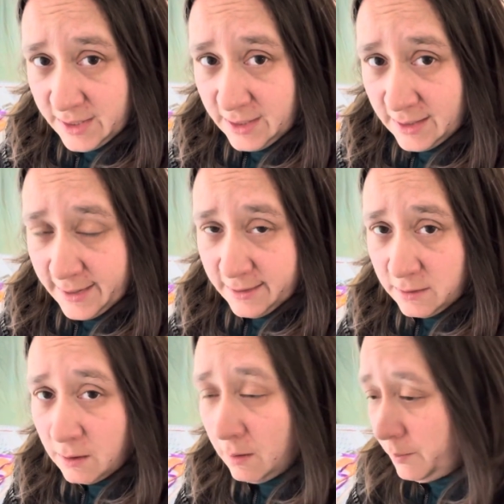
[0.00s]
a lion
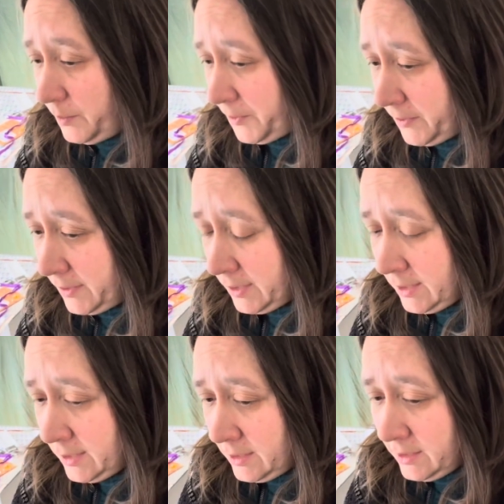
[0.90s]
cup,
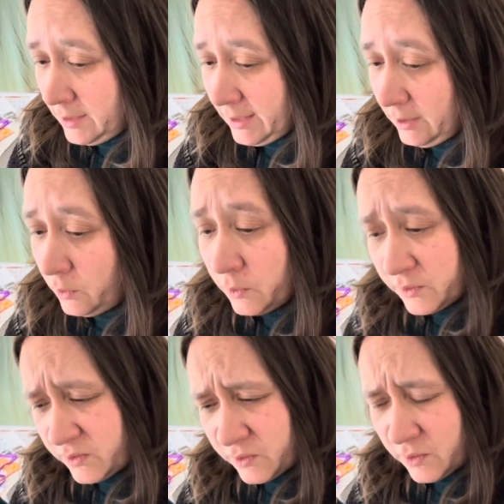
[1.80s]
a
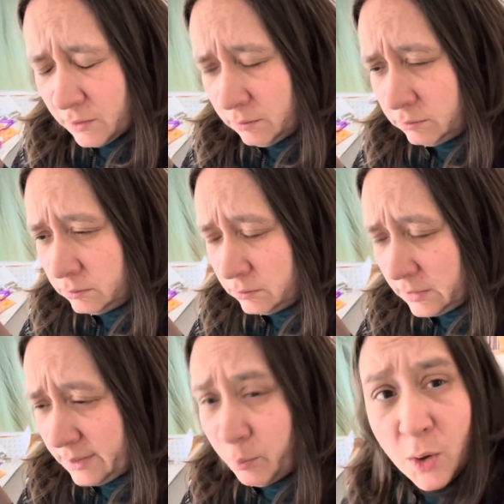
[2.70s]
horse,
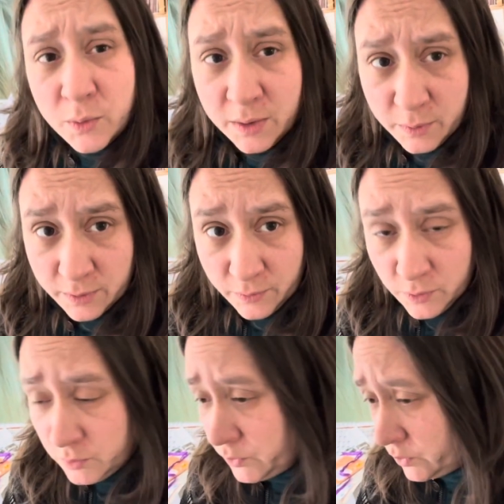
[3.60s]
a pony with a
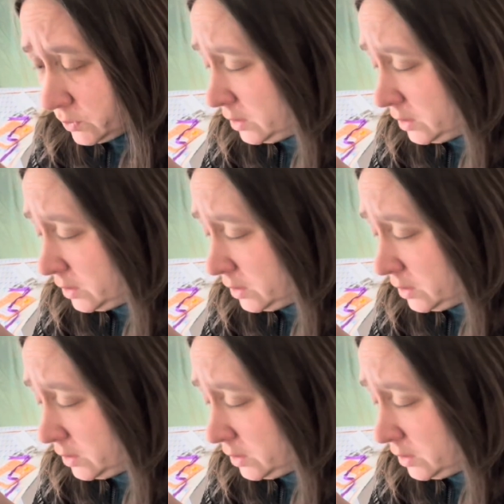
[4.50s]
rose,